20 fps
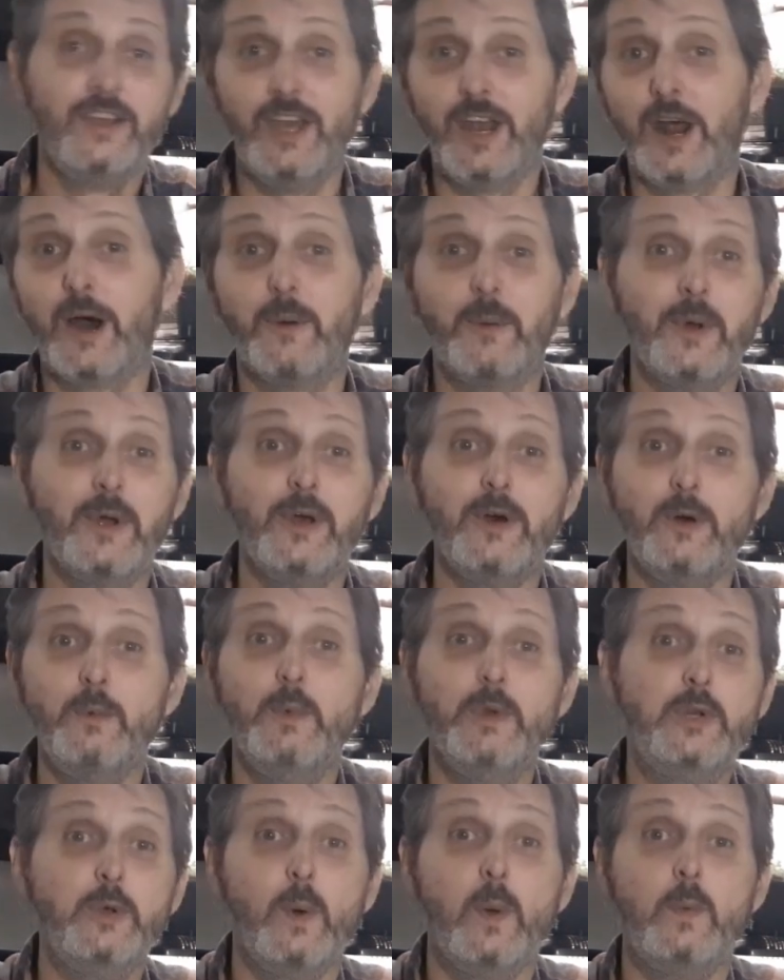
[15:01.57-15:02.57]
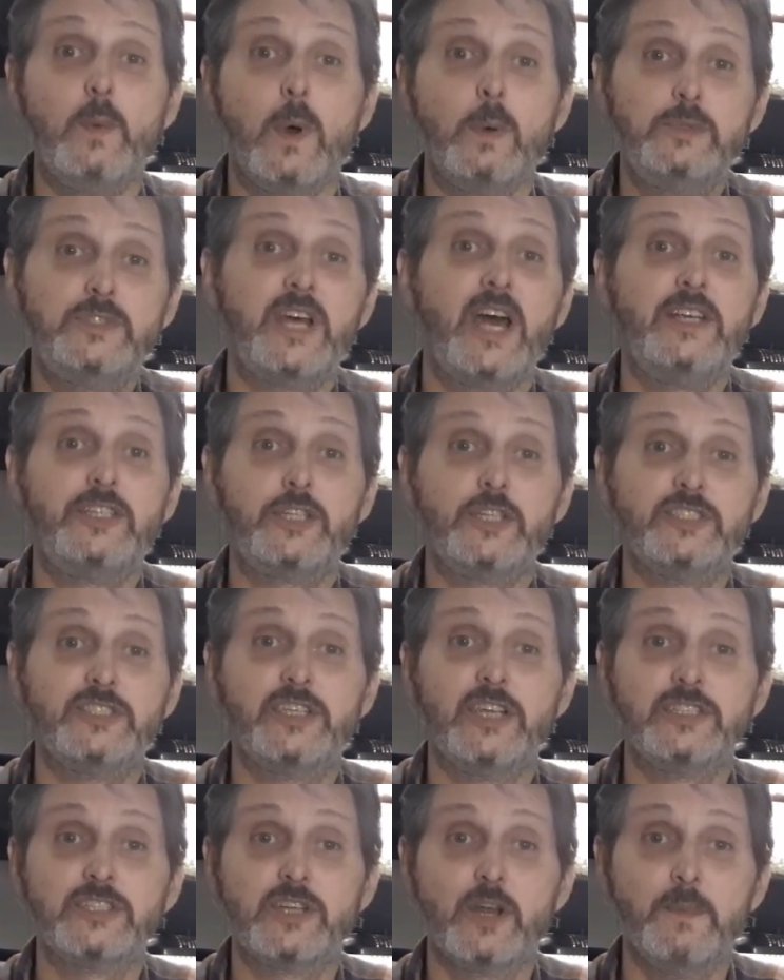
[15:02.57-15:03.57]
you know, we do a rotation
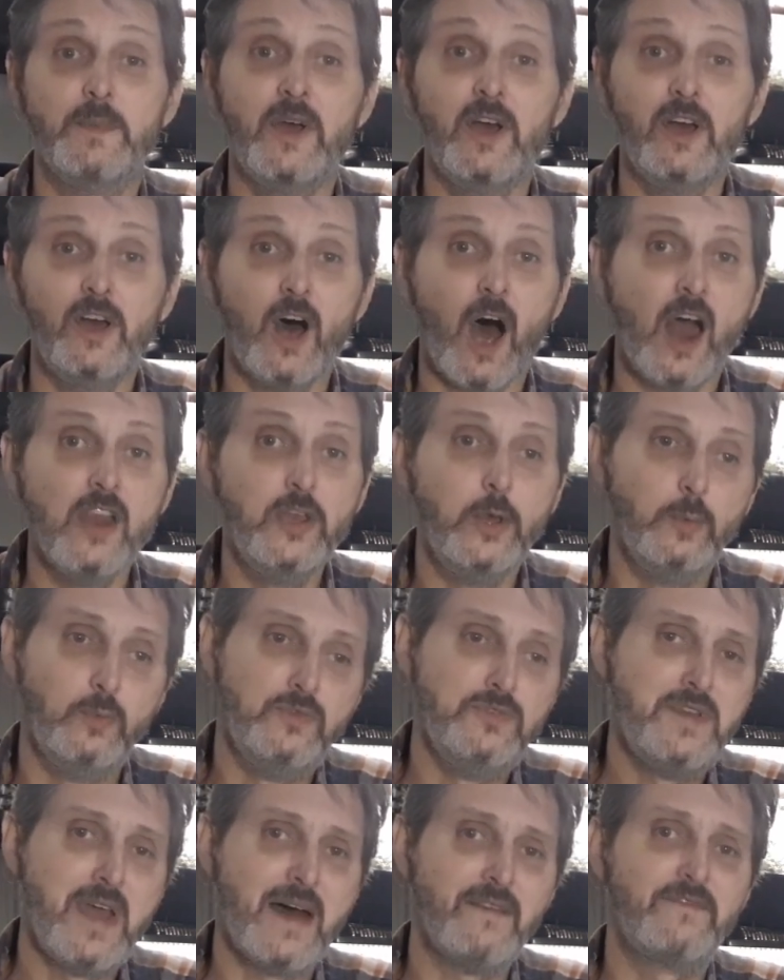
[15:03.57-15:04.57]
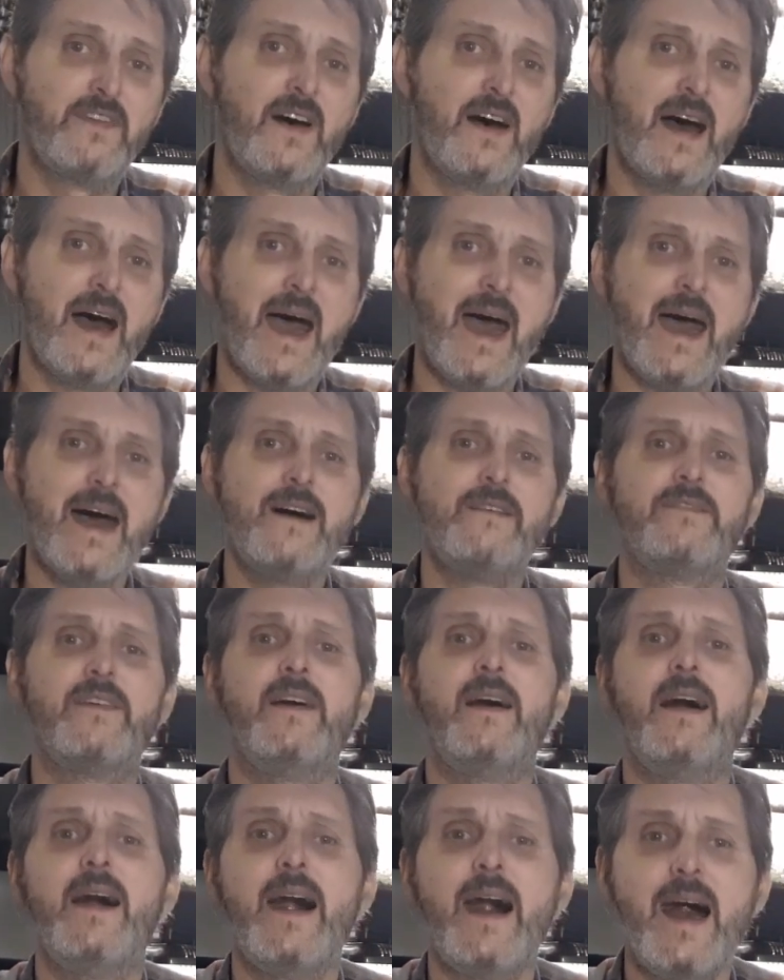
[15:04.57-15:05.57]
system. And you never,
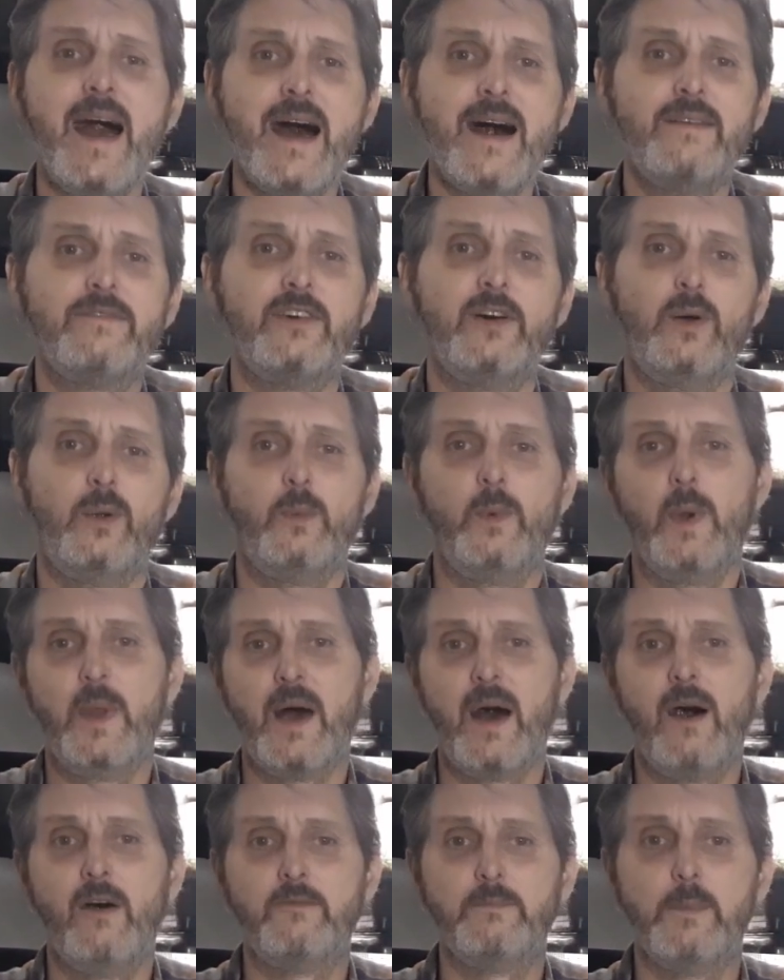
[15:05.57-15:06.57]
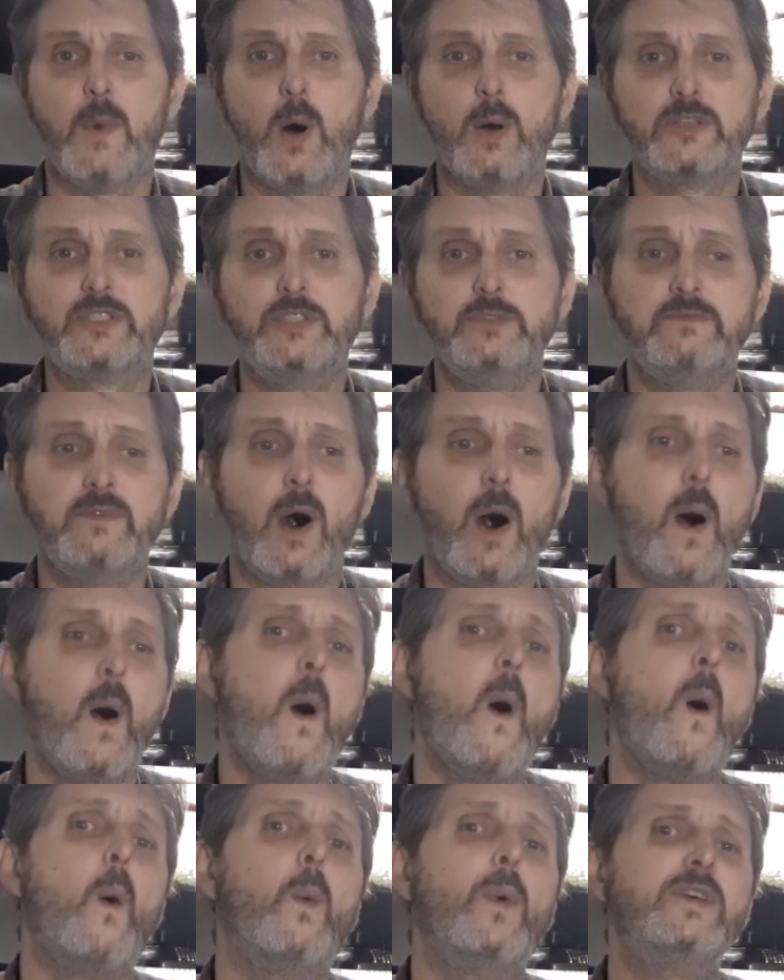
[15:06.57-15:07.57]
ever, ever run out of moss. You've
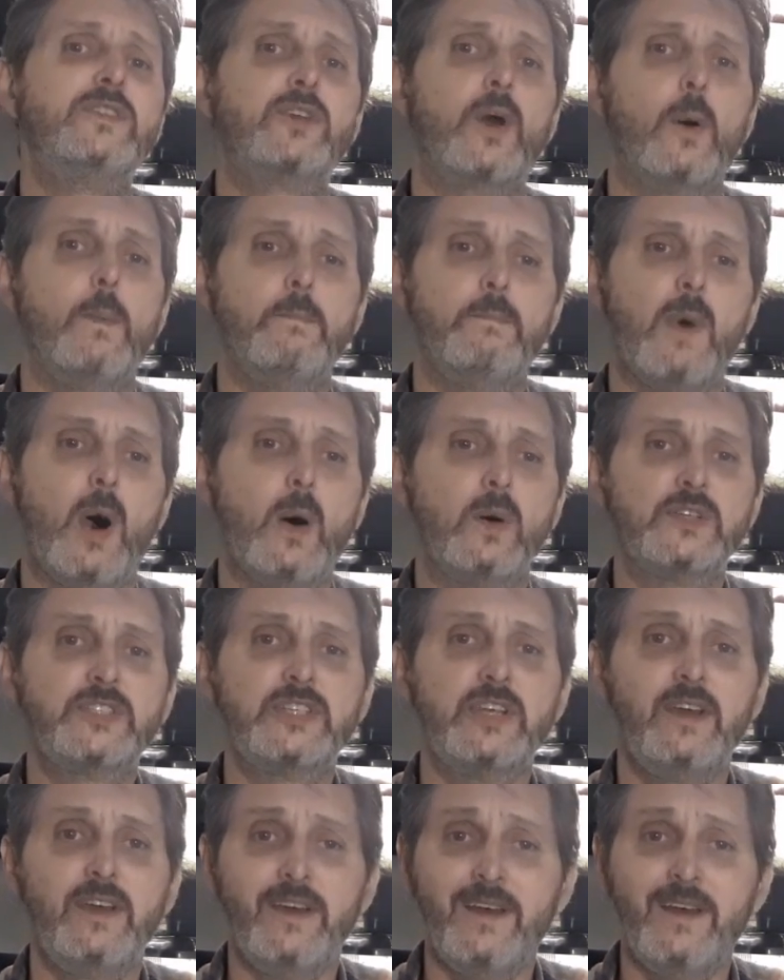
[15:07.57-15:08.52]
always got moss.